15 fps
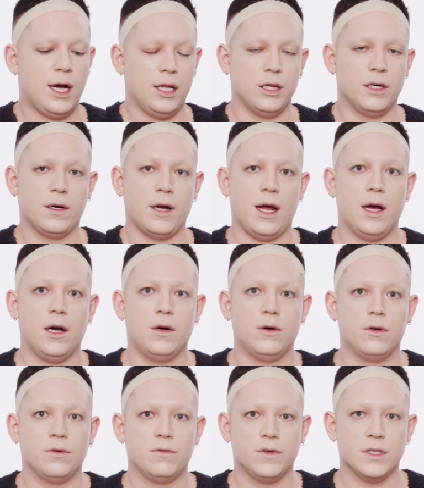color
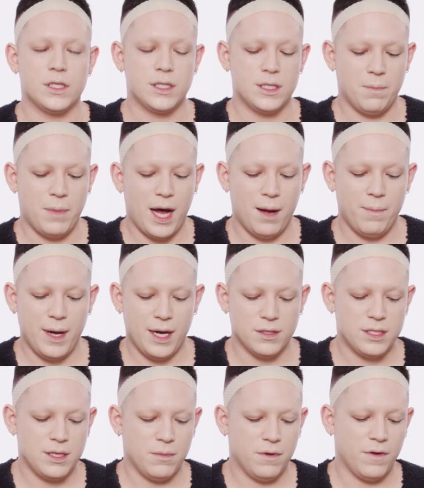now to pop
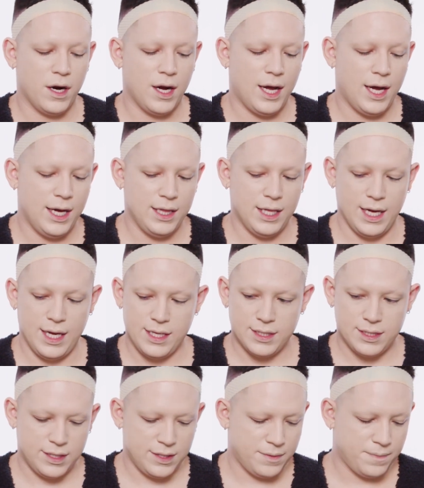out some of our
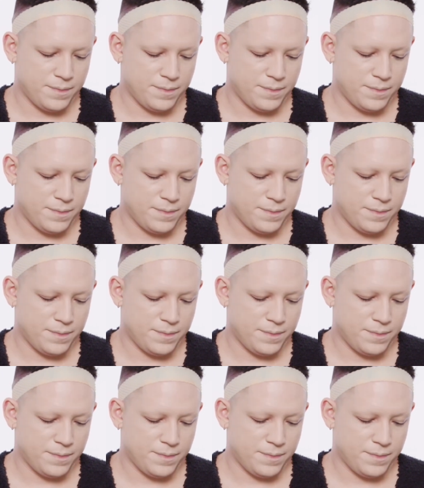highlight.